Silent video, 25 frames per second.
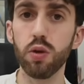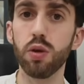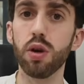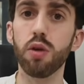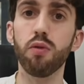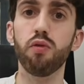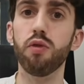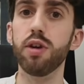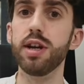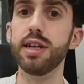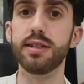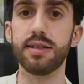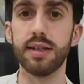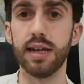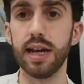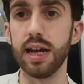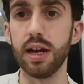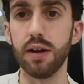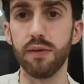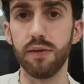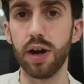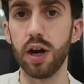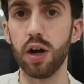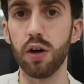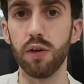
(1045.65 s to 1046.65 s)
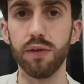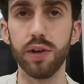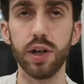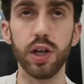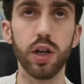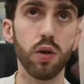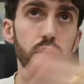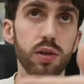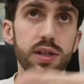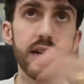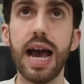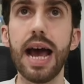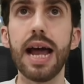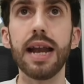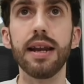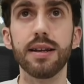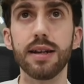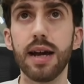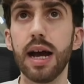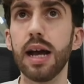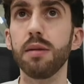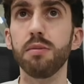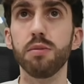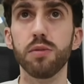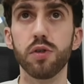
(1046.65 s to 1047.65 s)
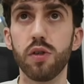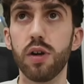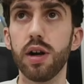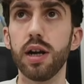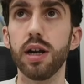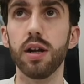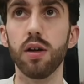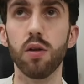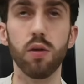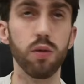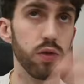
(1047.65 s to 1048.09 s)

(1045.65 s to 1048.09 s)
you can reskin a viral video 10 times, right?